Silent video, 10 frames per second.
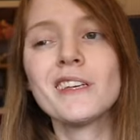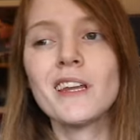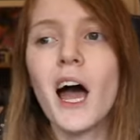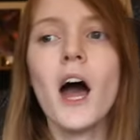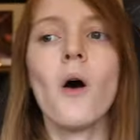
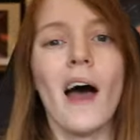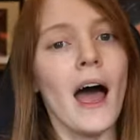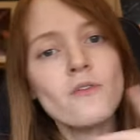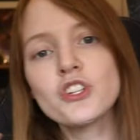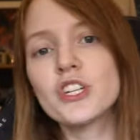said, oh,
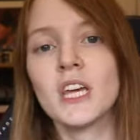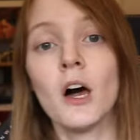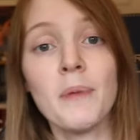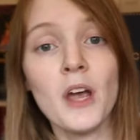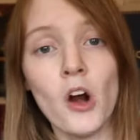I was just
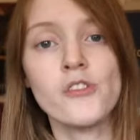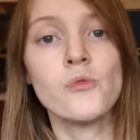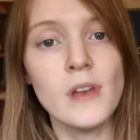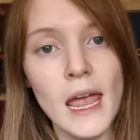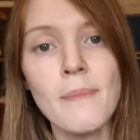helping our
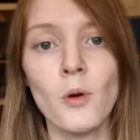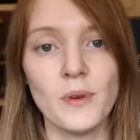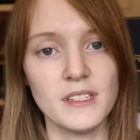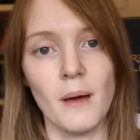new neighbor with